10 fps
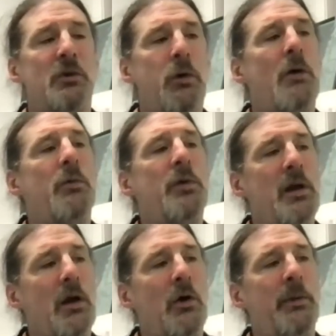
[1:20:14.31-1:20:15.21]
So what
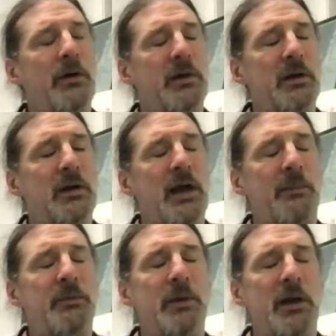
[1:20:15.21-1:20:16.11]
we know about the
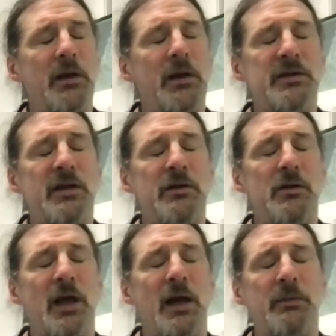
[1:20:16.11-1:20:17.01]
gap domain,
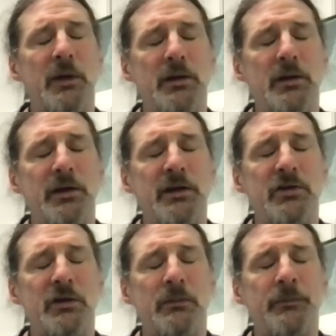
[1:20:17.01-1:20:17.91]
C2 gap domain
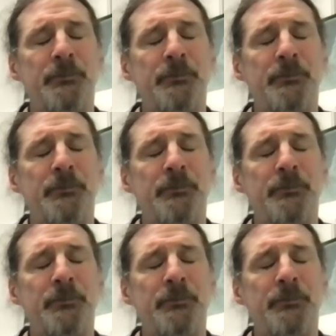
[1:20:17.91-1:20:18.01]
deletion